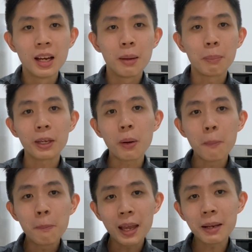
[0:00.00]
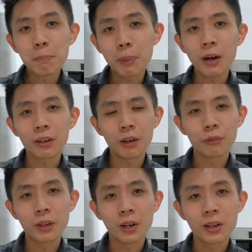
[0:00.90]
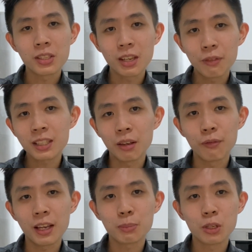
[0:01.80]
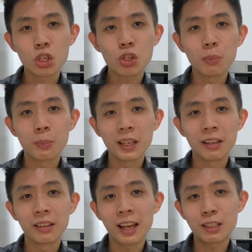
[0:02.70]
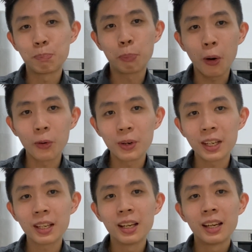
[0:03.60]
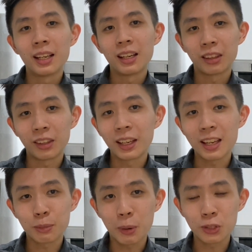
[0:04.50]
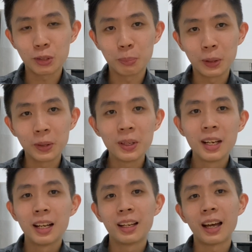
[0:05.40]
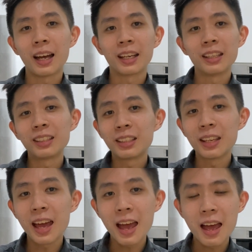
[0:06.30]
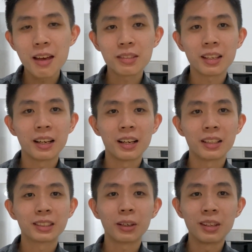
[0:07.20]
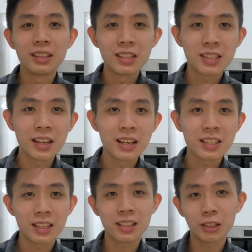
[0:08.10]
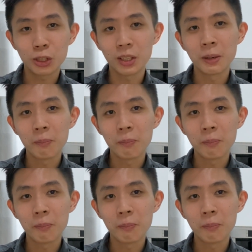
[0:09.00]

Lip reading: but your main bulk of your savings and investments should be in as boring a thing as possible, like ETFs, stock indices, etc.